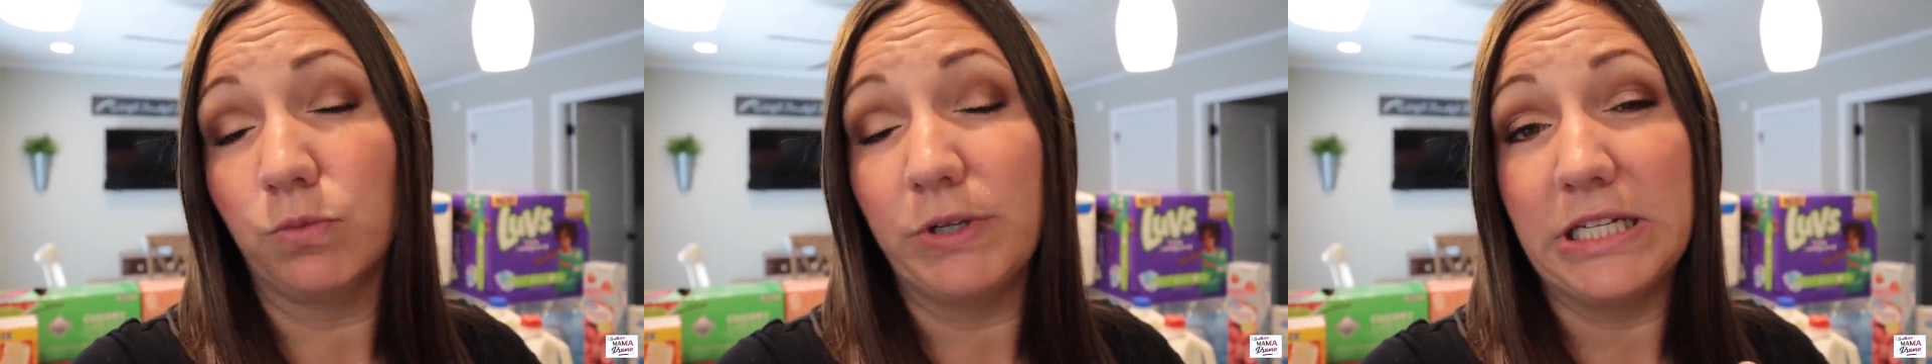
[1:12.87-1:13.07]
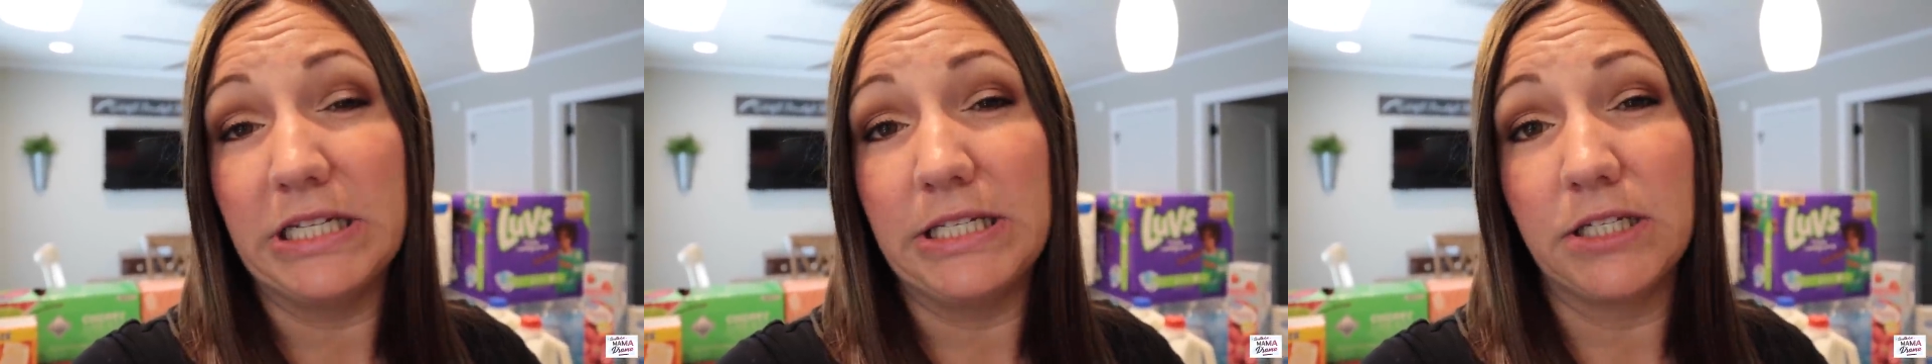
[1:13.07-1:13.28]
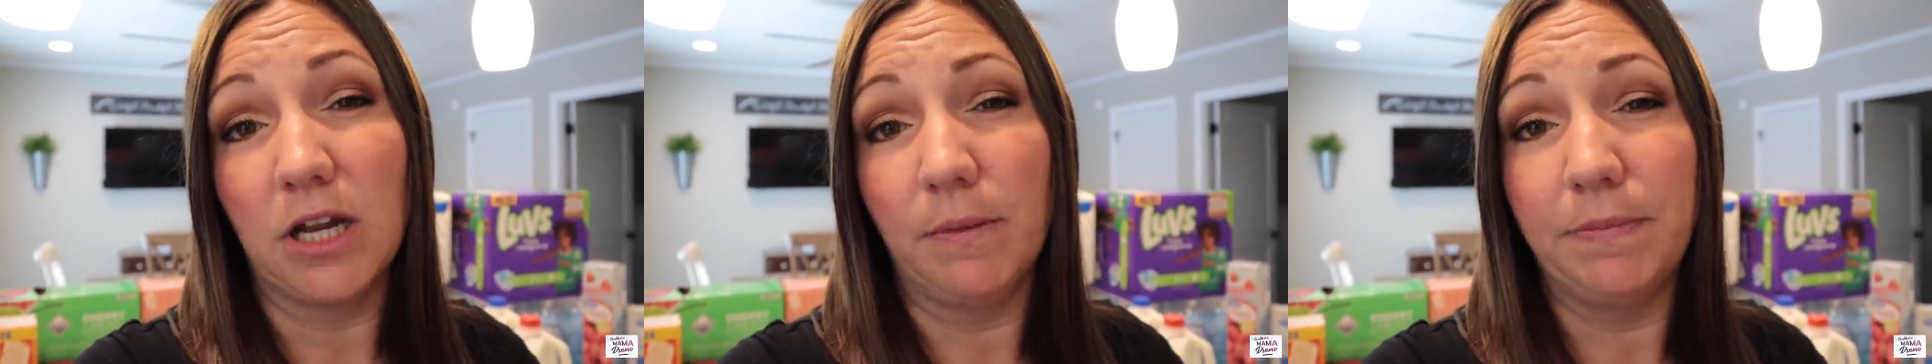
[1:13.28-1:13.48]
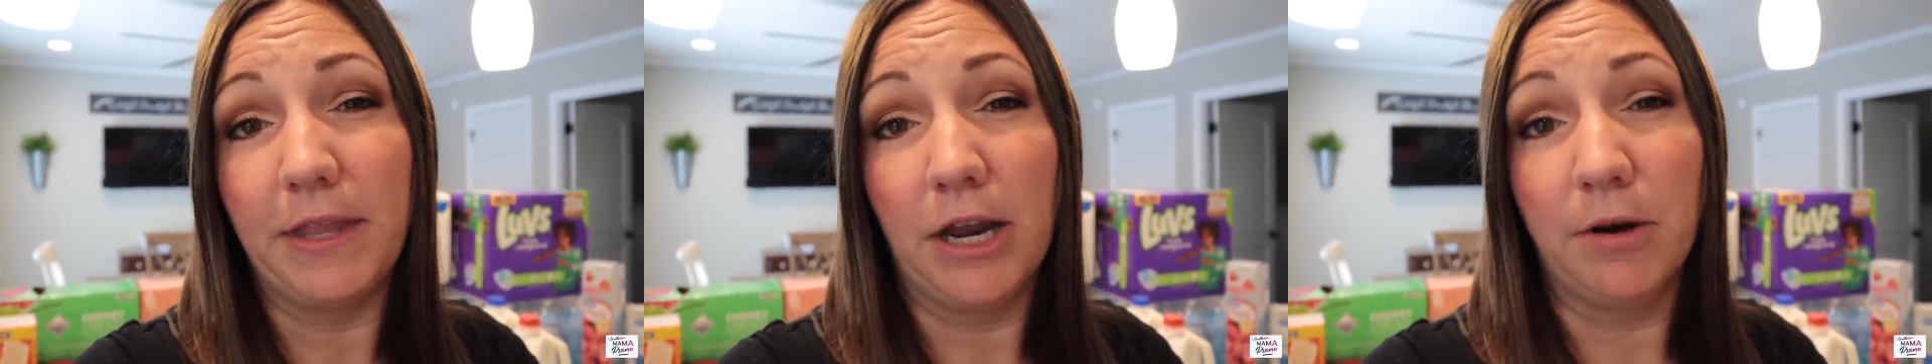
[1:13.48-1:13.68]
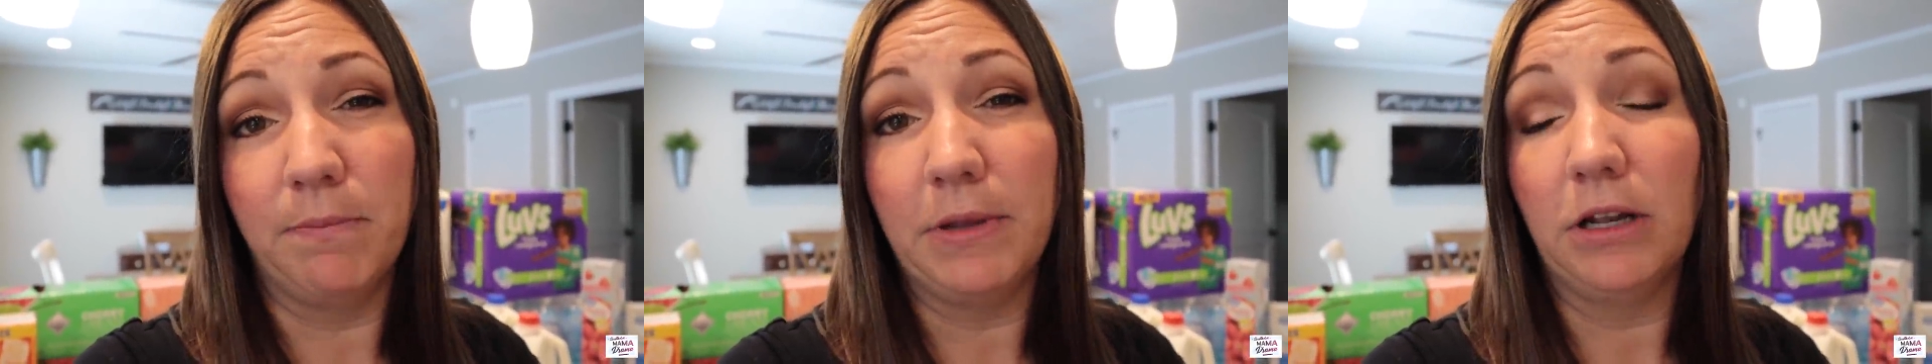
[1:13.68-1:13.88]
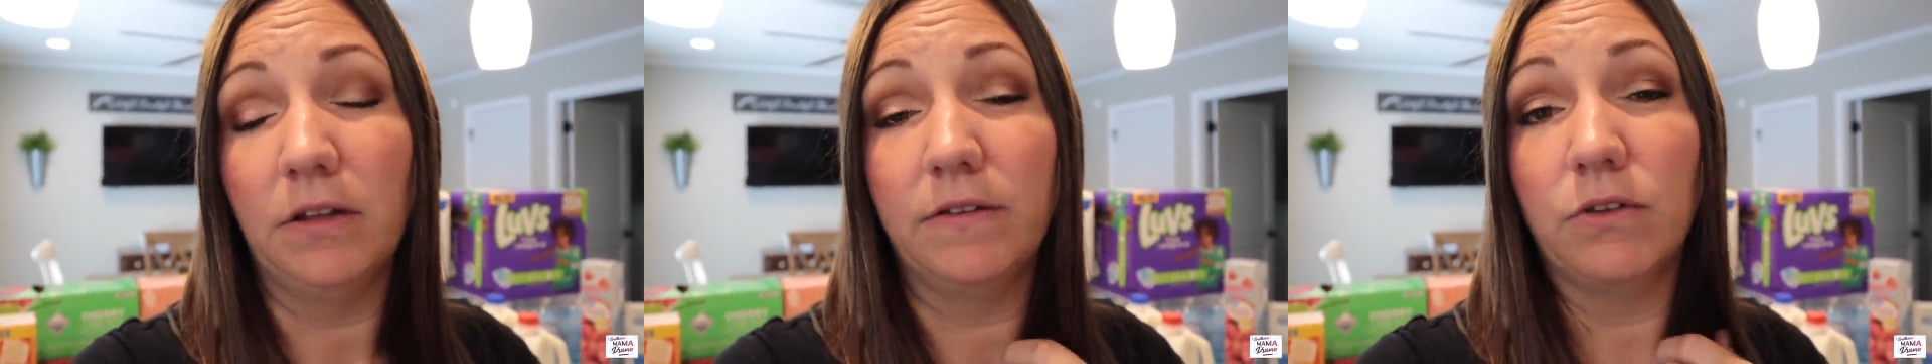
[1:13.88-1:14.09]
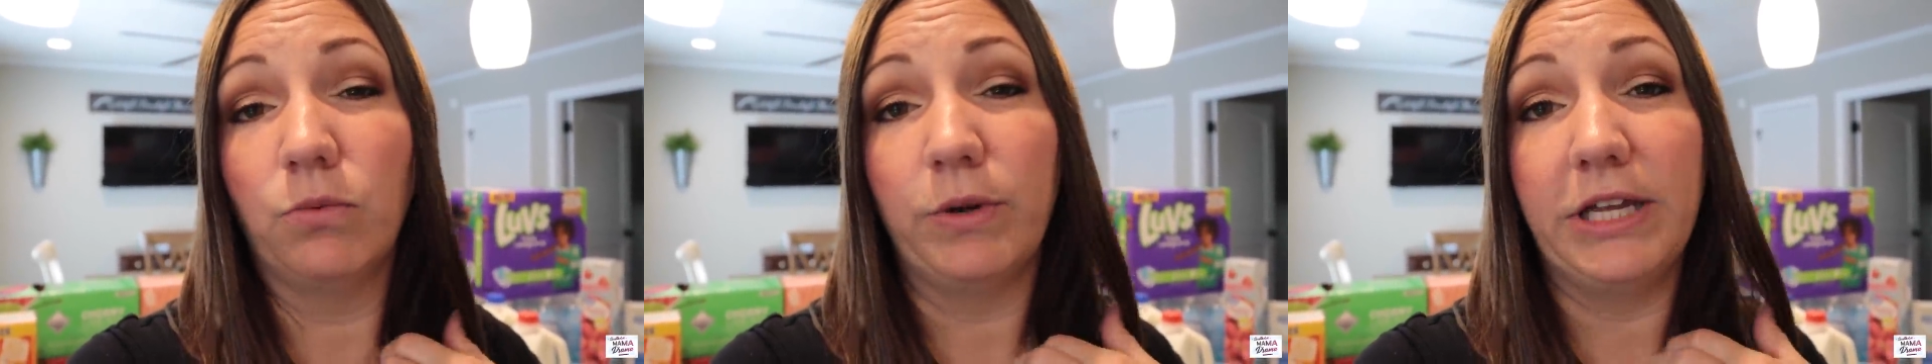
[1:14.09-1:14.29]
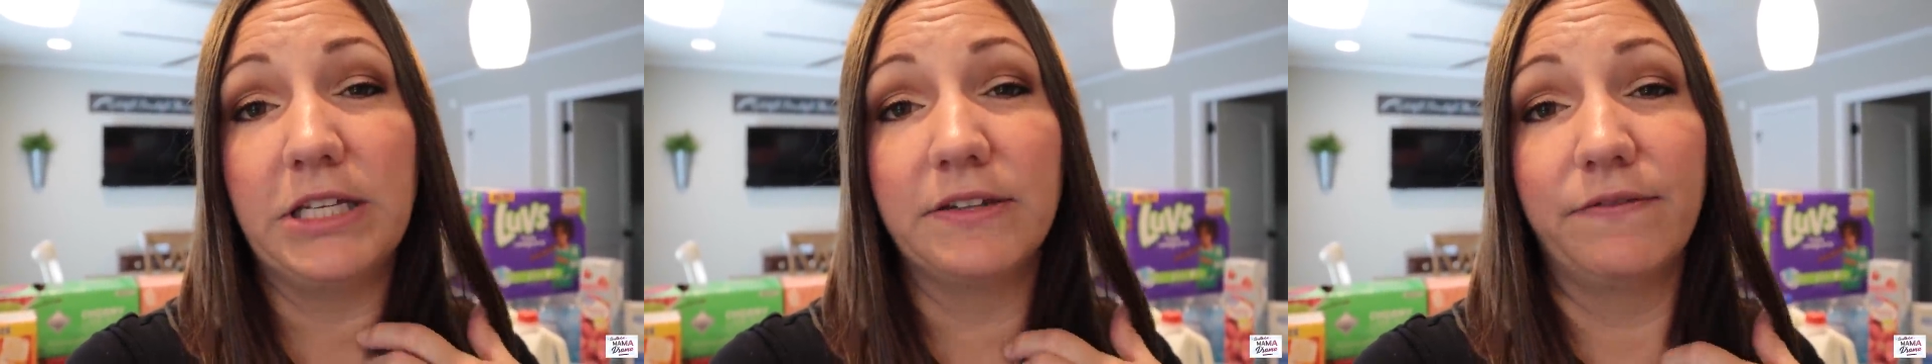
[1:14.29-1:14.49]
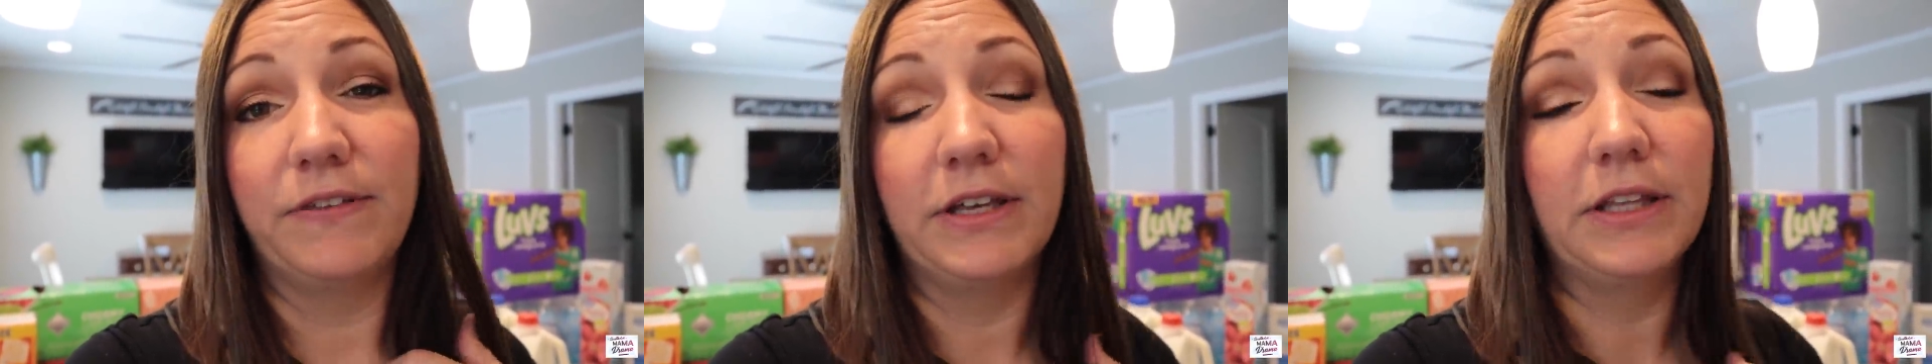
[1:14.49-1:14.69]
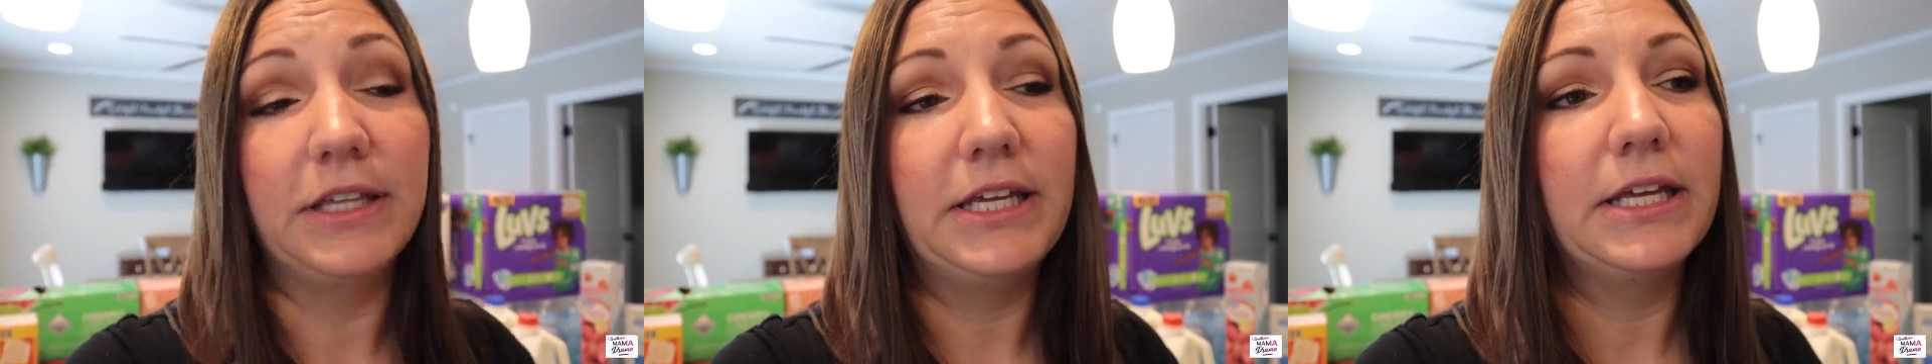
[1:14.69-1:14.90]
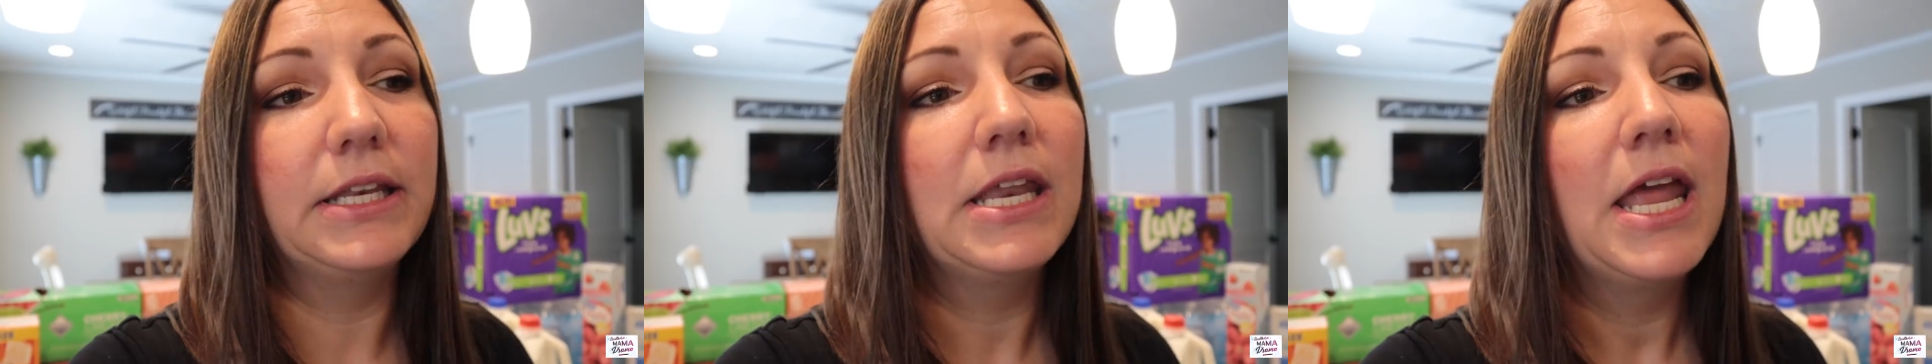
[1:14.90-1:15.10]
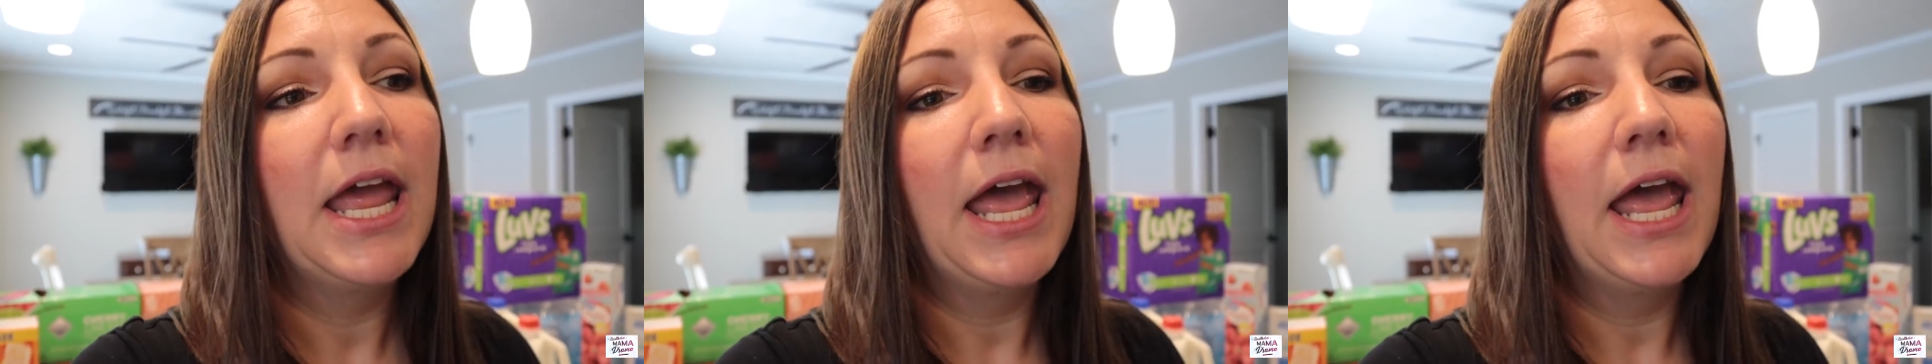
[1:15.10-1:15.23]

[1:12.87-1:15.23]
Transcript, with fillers: We did stop there middle of the week to fill in,